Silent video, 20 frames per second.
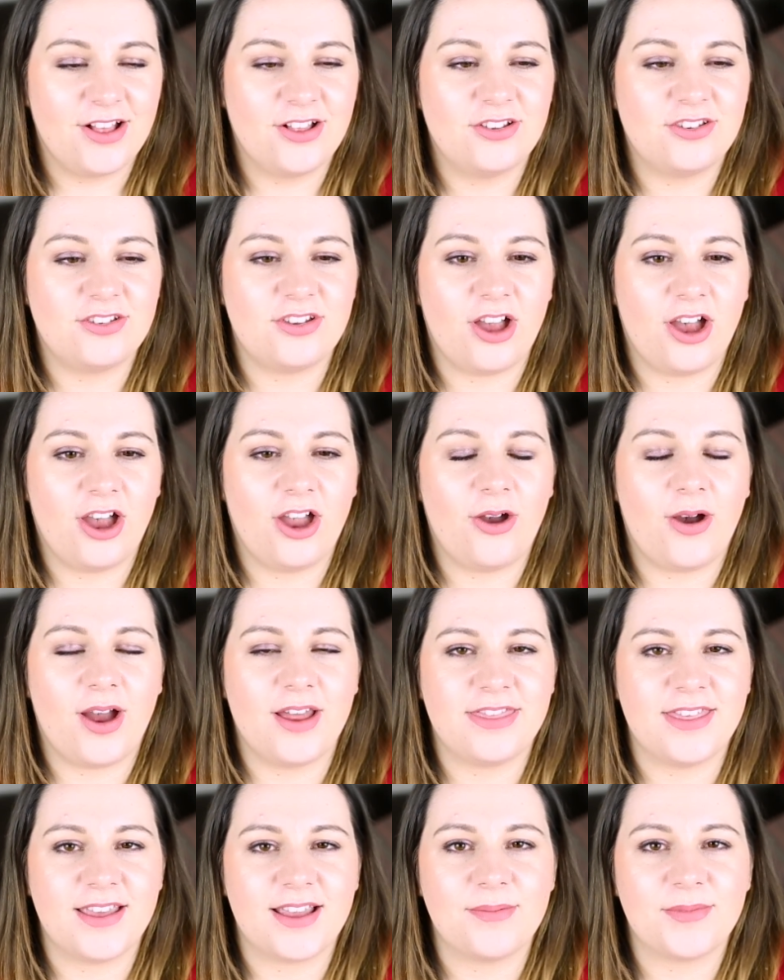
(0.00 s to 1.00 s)
So
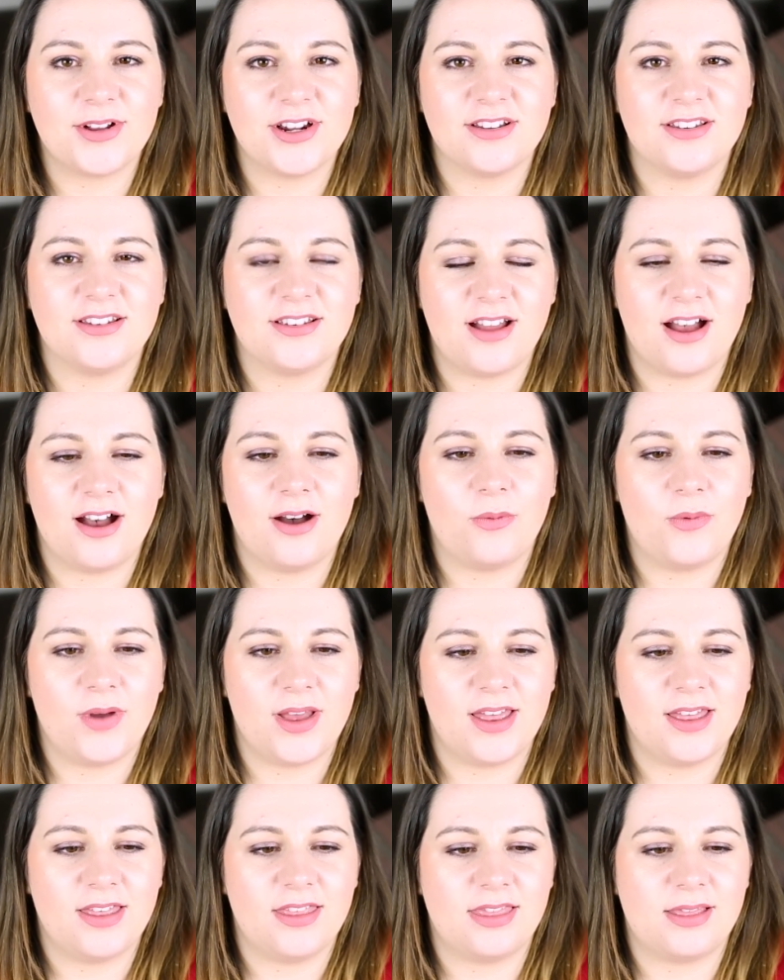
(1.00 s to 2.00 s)
I think I'm going to start
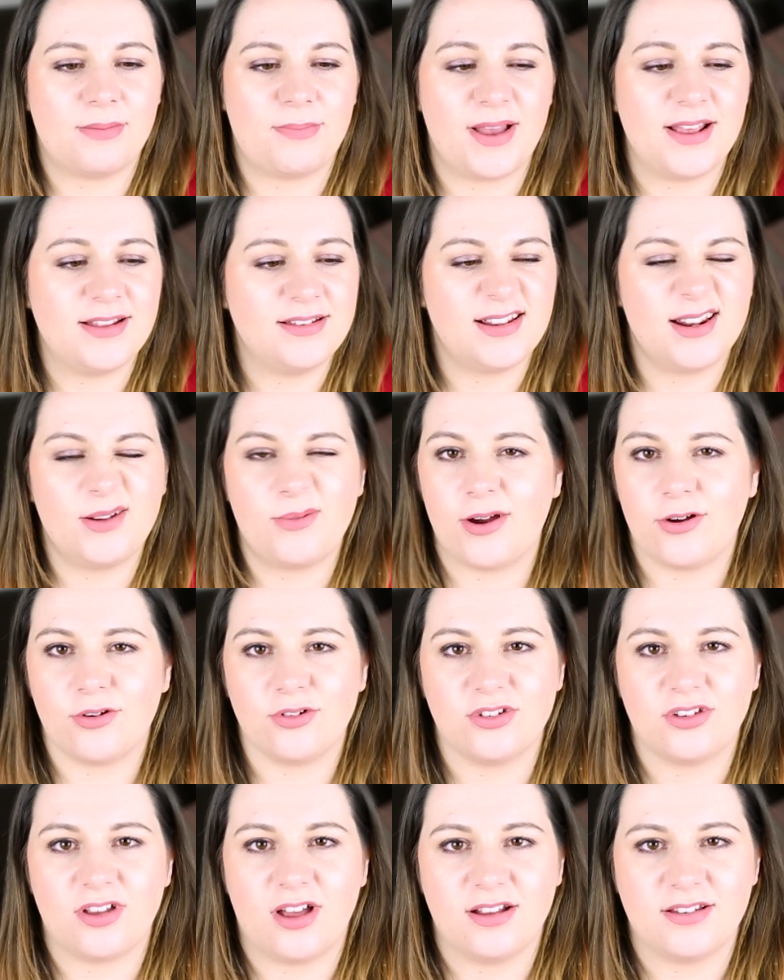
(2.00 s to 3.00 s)
with basically where it
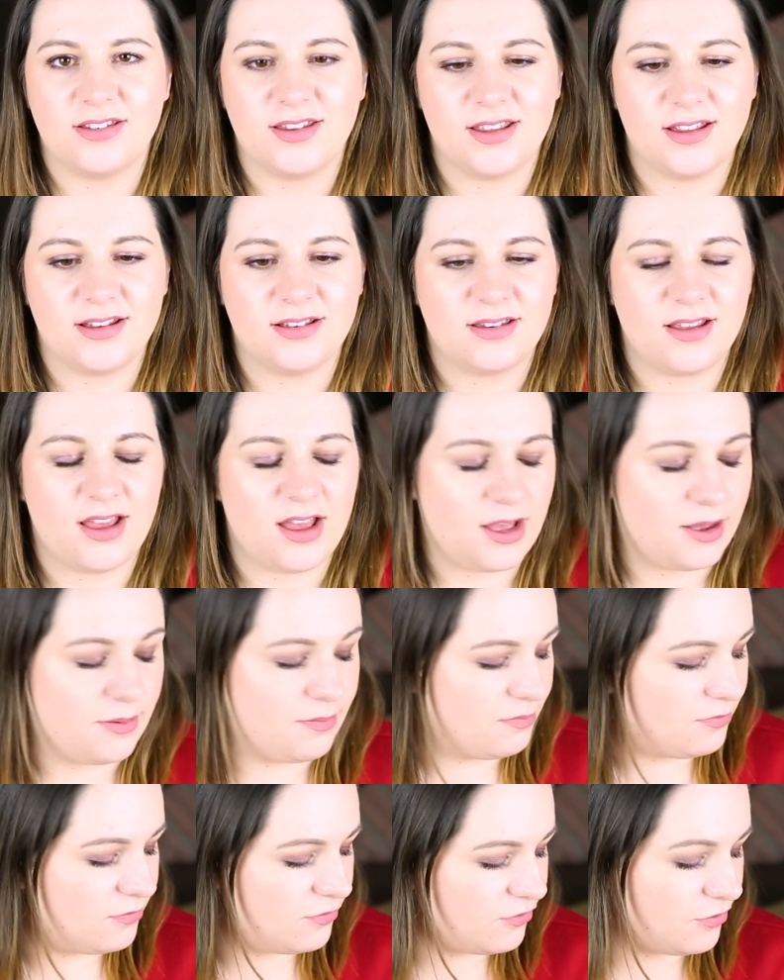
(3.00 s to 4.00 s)
all started
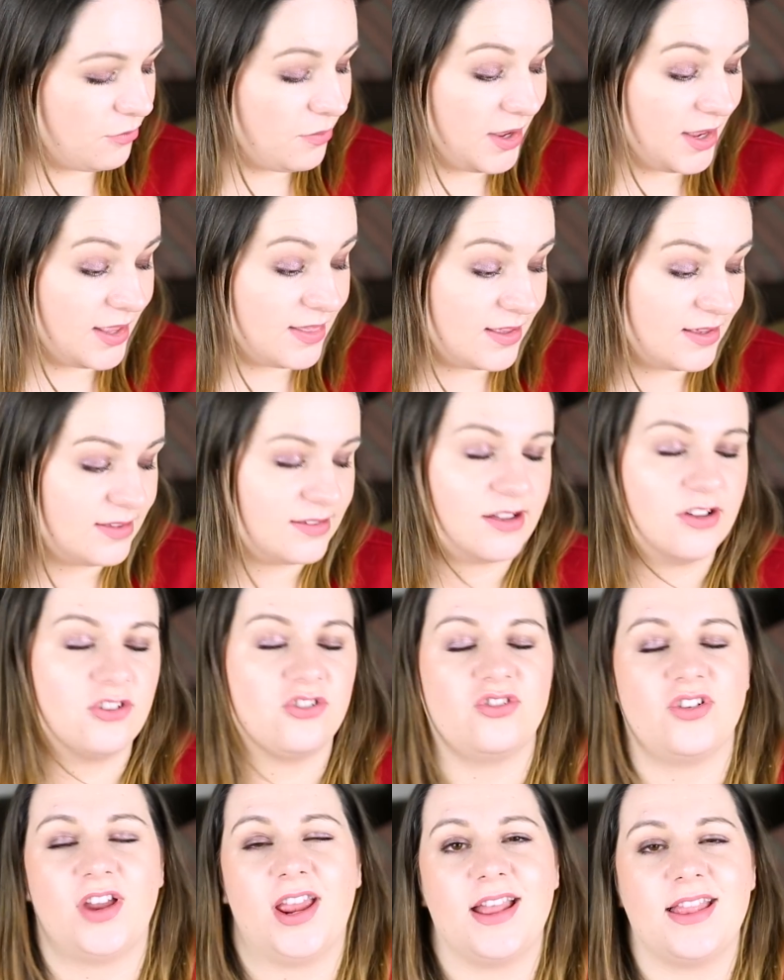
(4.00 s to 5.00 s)
um, for me in this
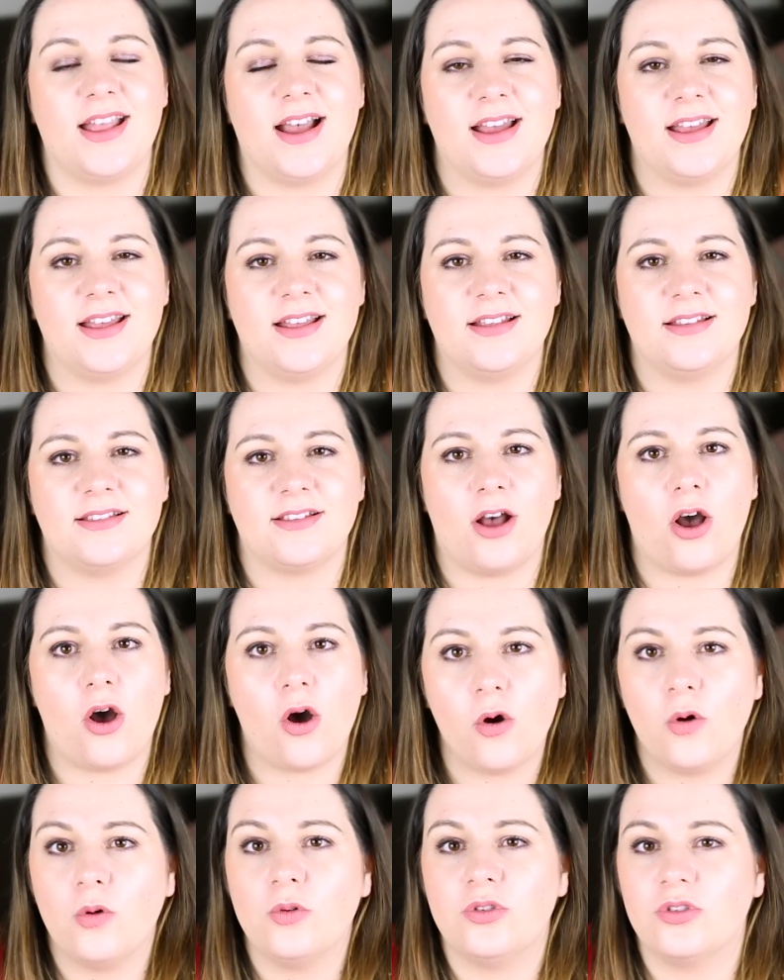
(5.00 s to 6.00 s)
country, and that is
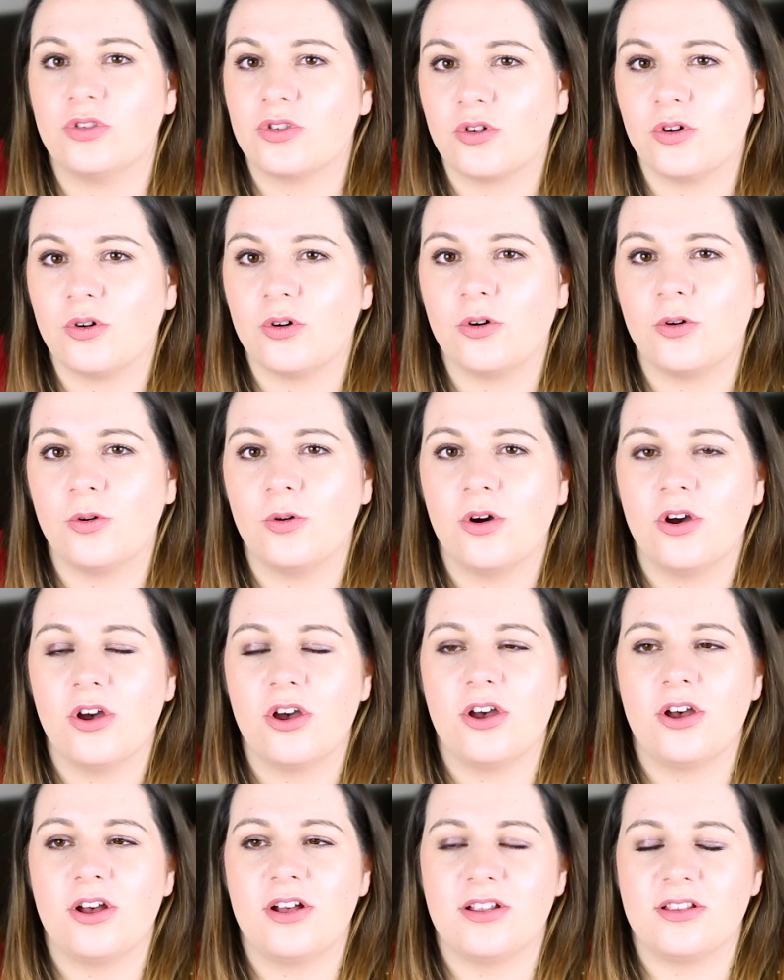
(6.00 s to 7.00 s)
old school
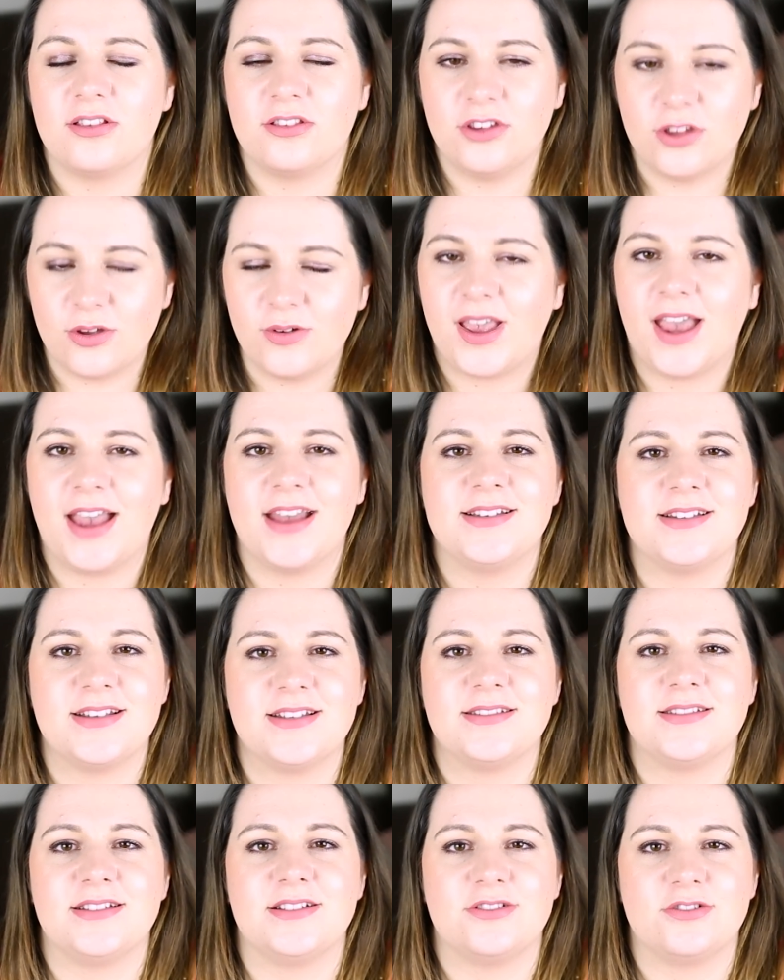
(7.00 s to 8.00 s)
UK
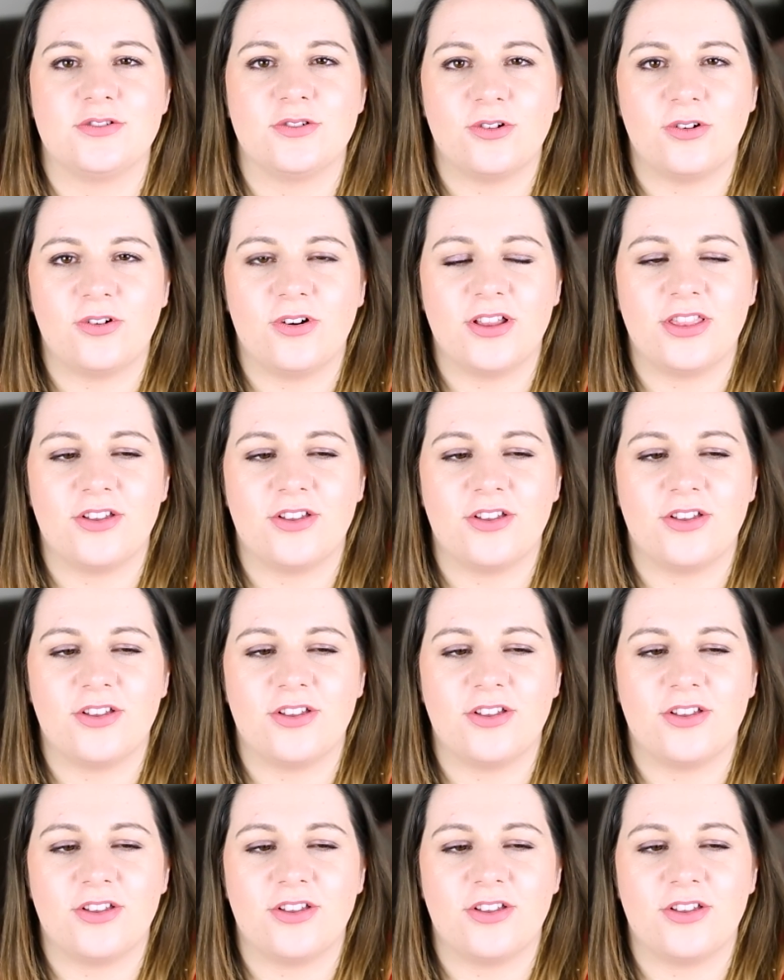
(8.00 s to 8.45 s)
Disney Store.